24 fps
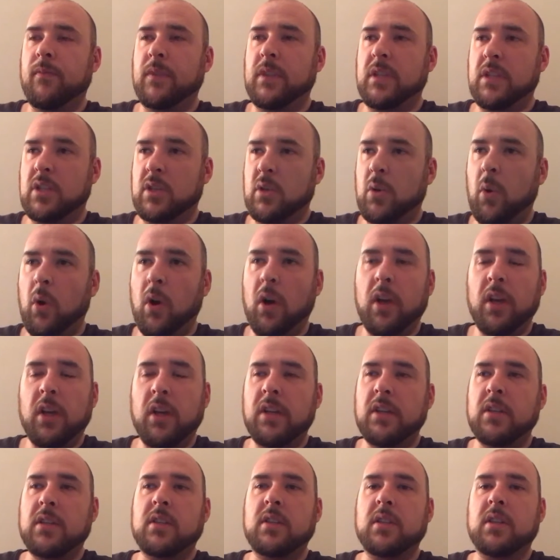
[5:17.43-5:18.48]

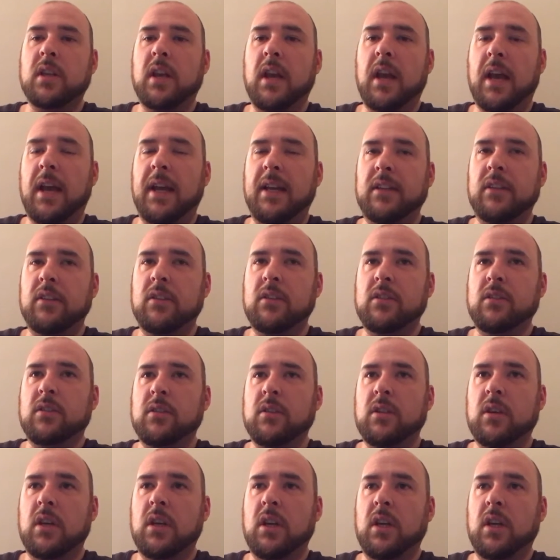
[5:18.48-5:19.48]
disquiet and